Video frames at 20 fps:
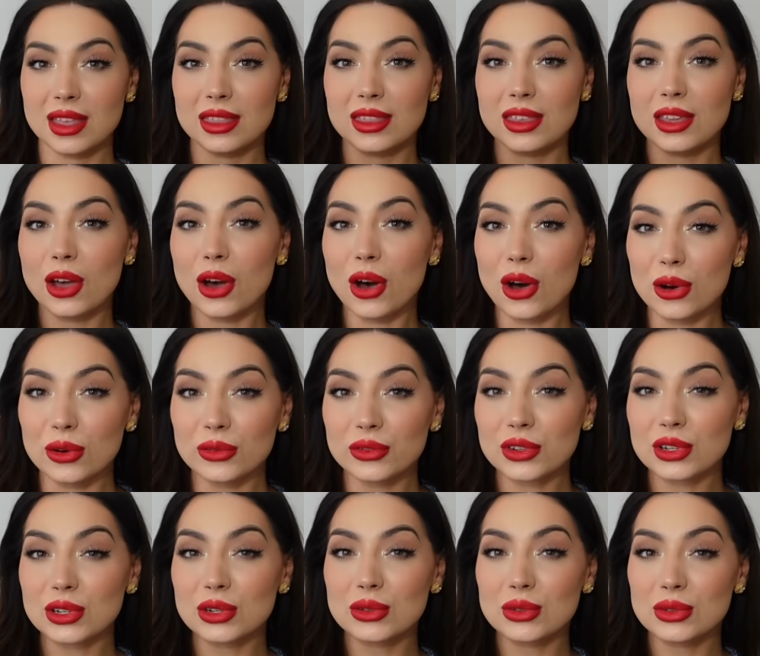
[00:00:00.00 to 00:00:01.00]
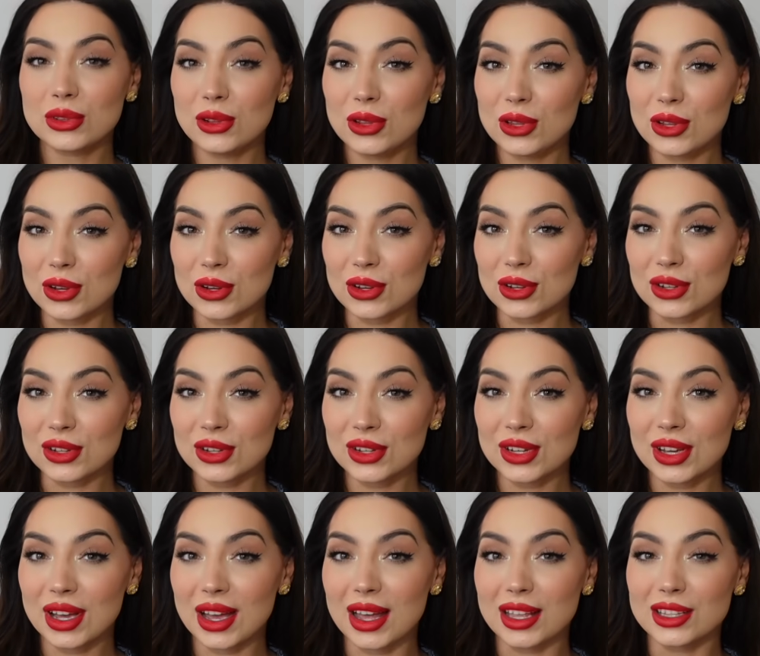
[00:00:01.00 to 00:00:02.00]
The overall
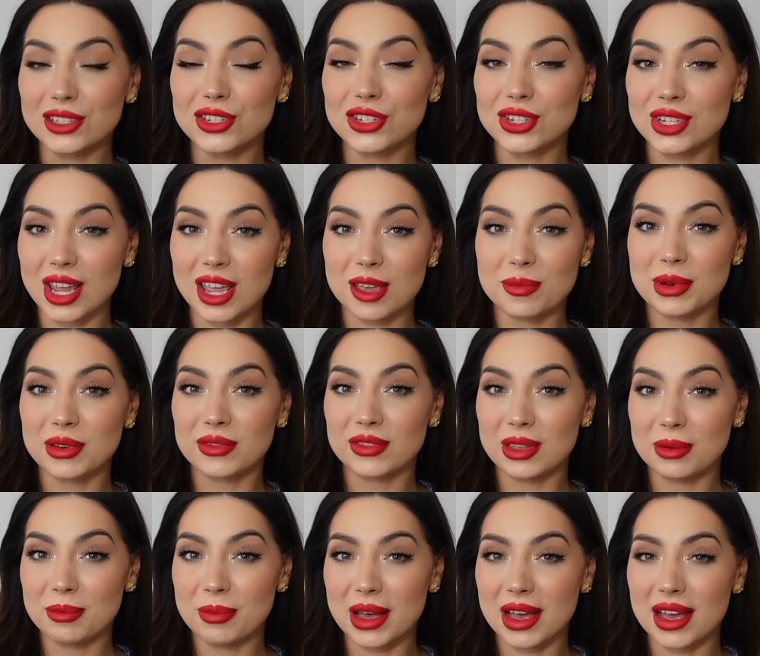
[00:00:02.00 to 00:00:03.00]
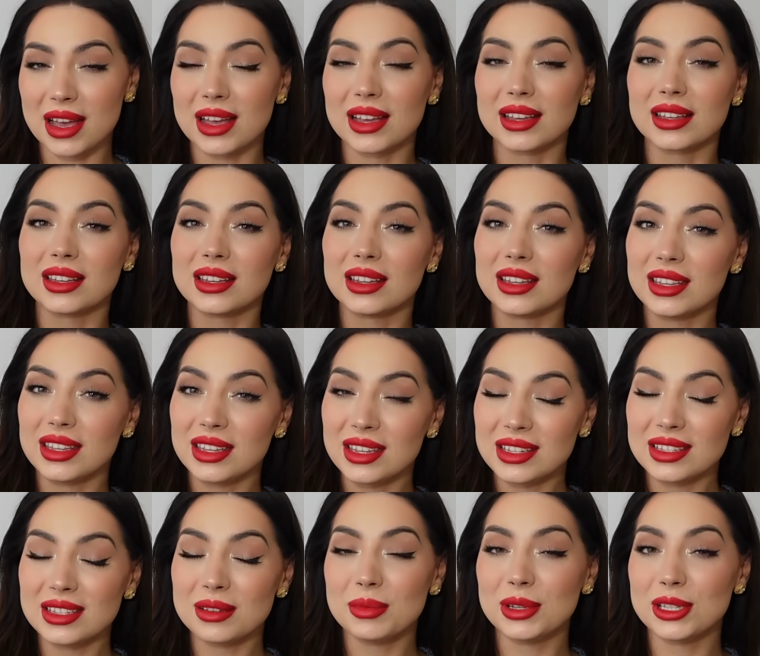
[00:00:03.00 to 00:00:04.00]
look and shape of the bag
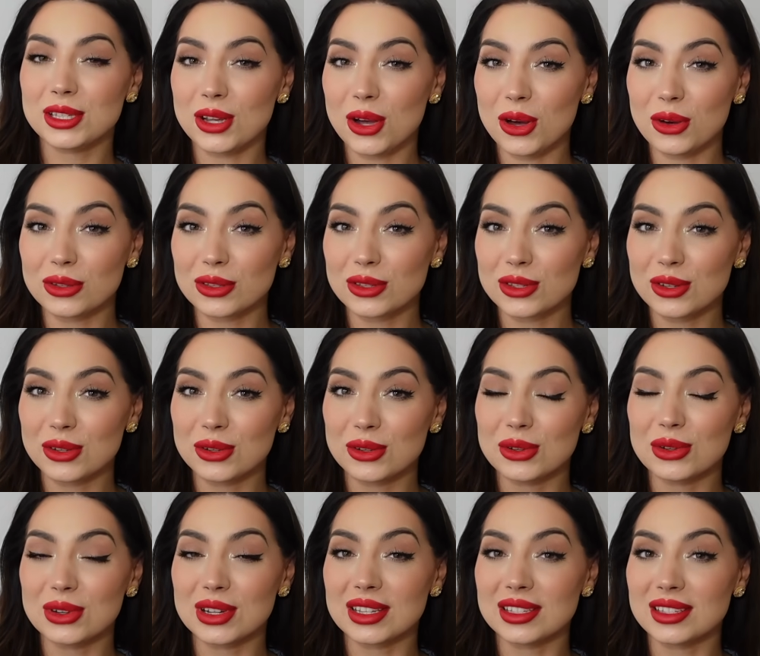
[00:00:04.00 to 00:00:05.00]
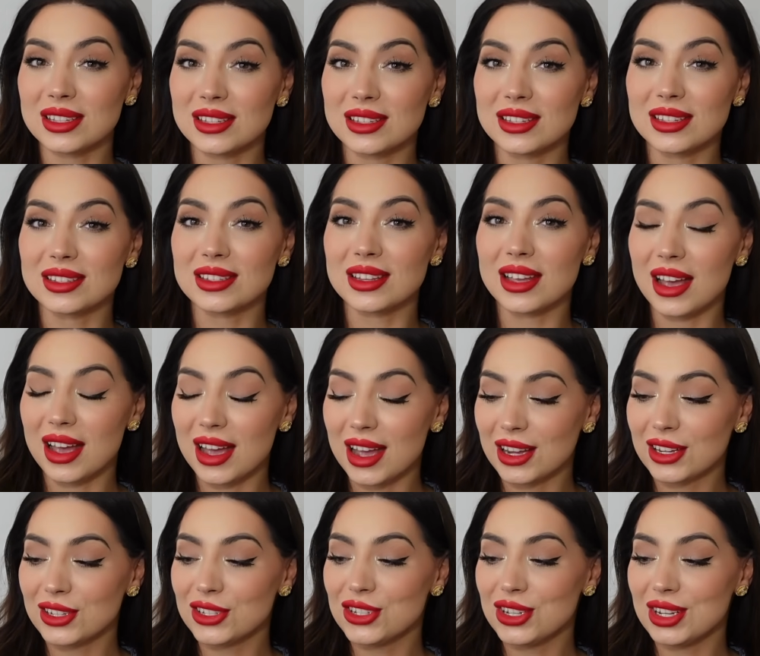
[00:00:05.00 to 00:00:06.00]
is a bit old school, because this is
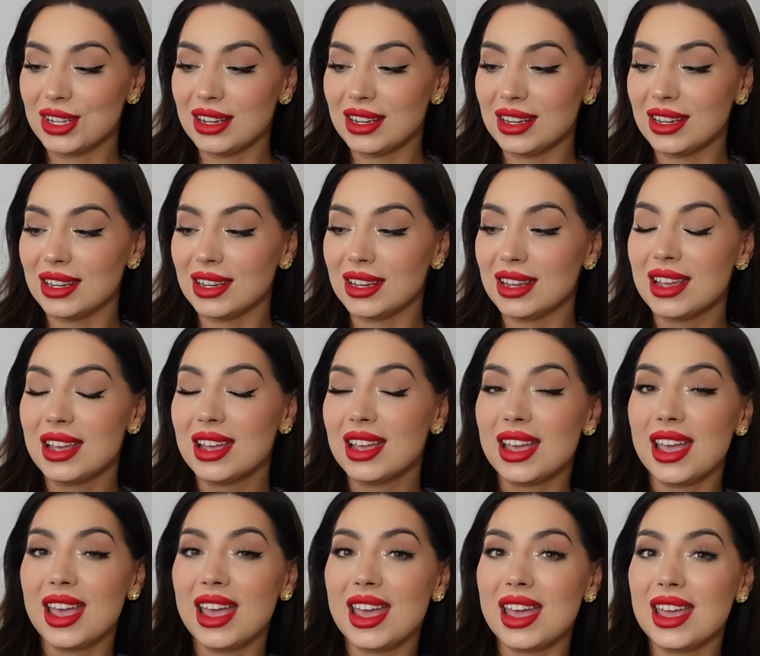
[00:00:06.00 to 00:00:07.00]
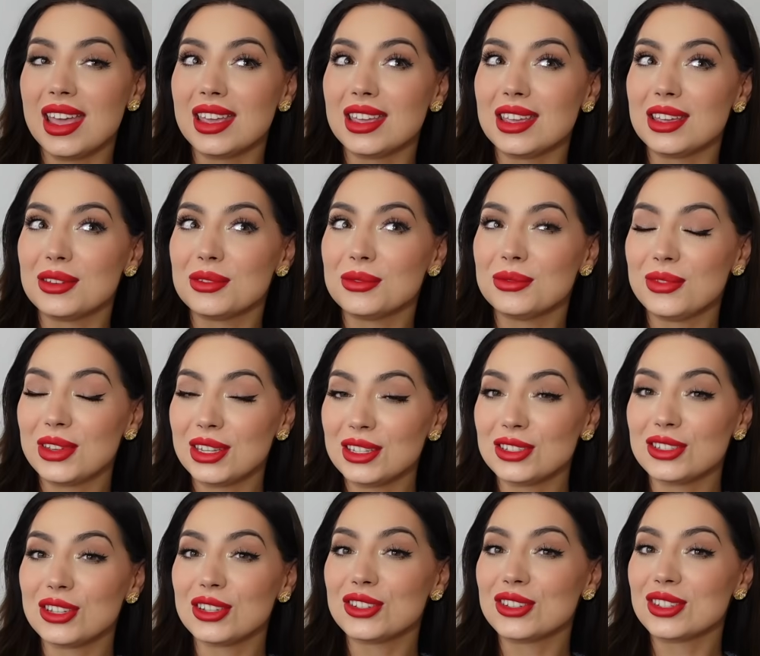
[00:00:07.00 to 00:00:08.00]
actually a
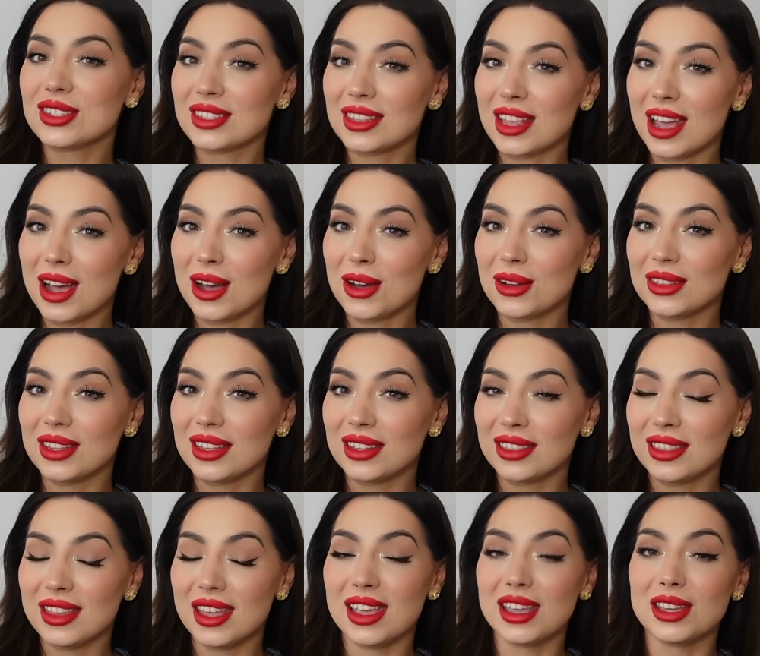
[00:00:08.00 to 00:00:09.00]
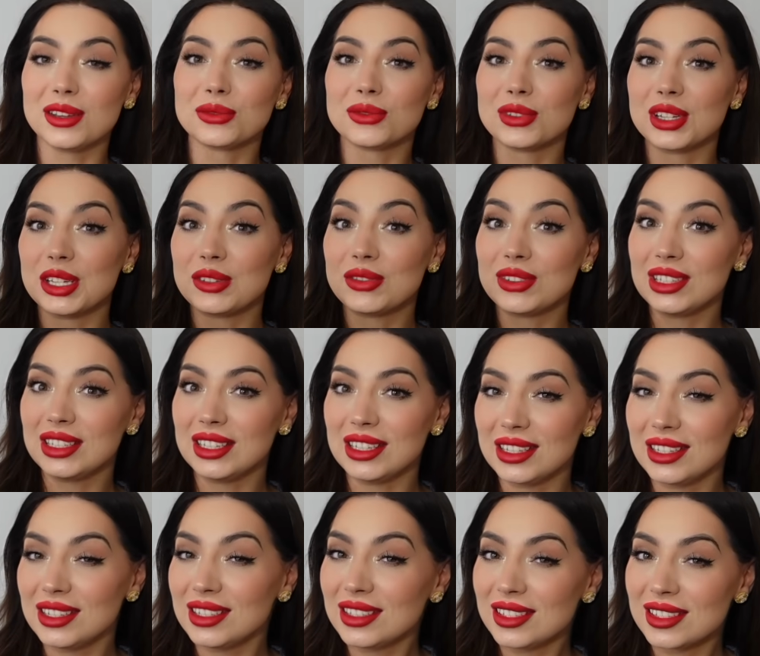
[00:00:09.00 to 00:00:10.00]
vintage style that they
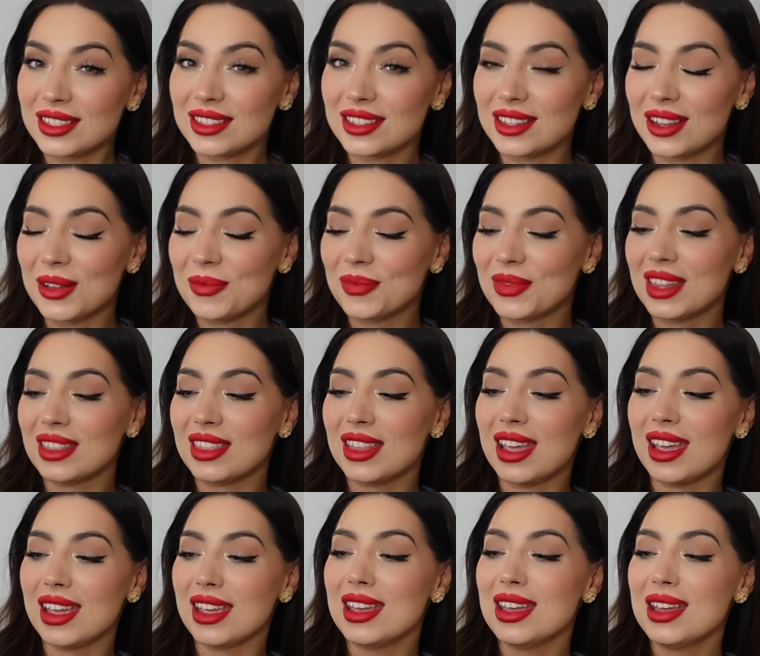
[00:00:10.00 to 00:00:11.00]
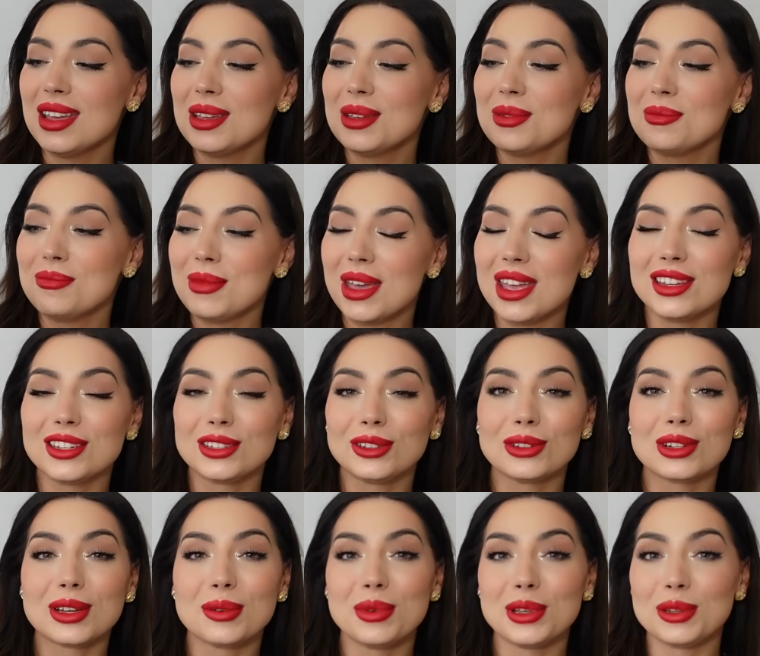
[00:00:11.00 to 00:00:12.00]
re-released and they made it
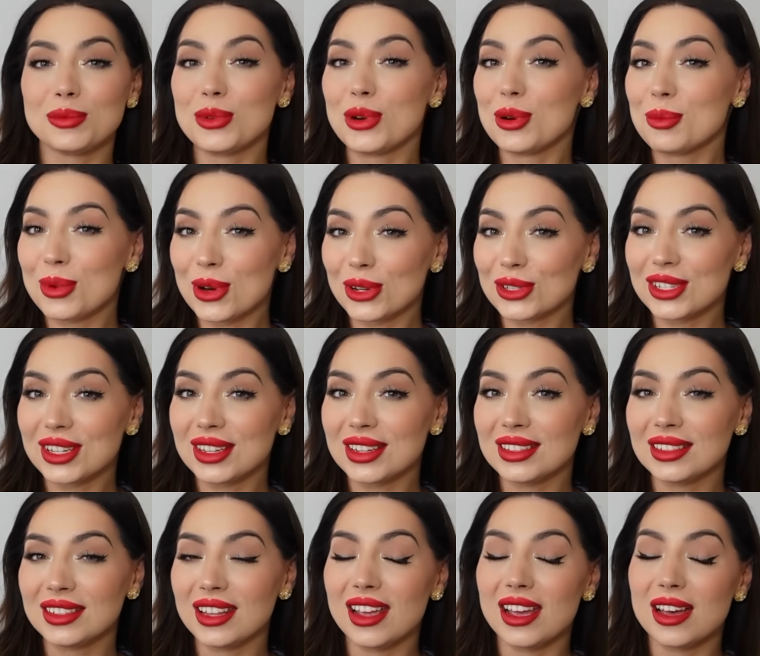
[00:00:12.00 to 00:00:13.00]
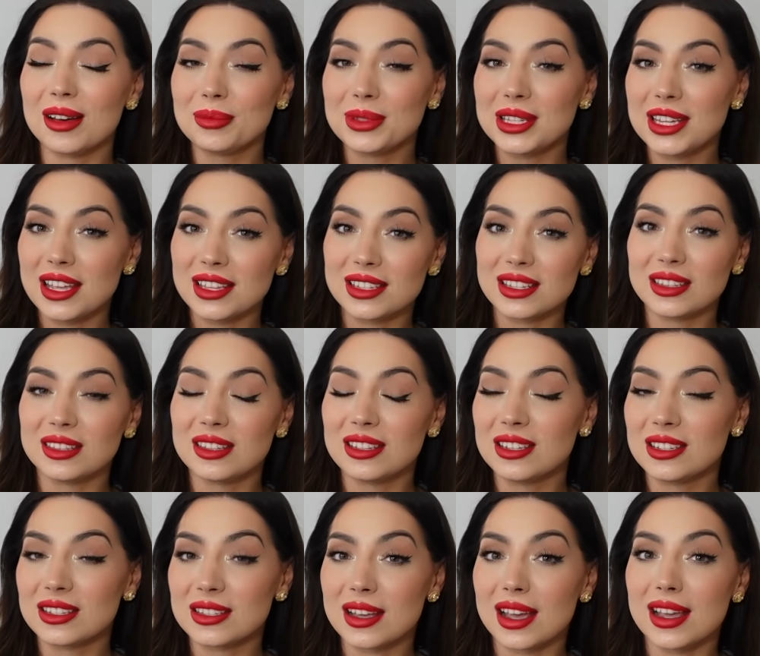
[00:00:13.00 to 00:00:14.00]
look a bit more modern. They updated the
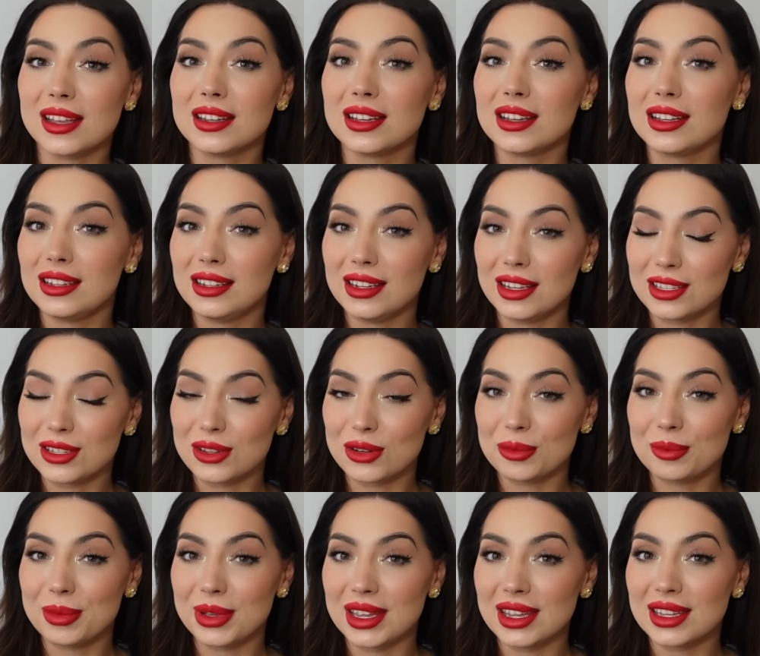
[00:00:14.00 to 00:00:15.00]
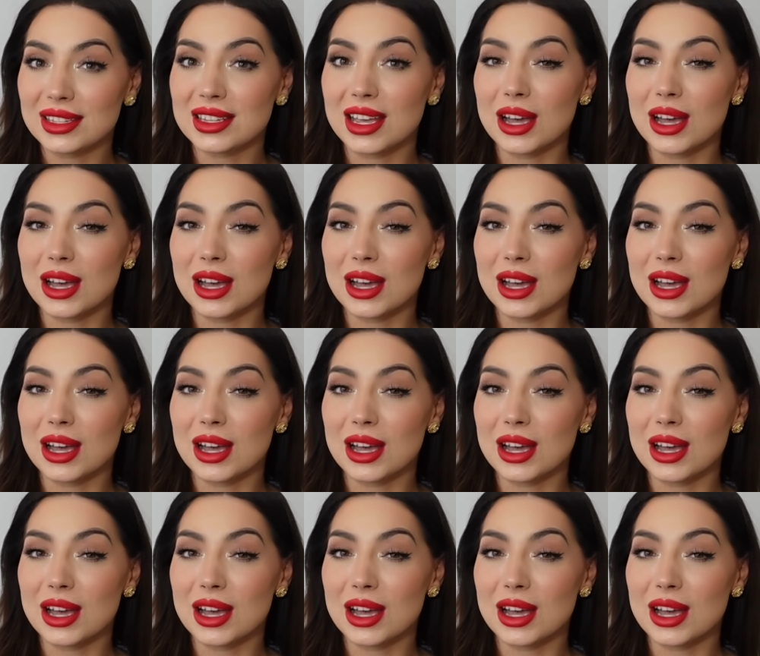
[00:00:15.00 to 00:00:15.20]
design a little bit.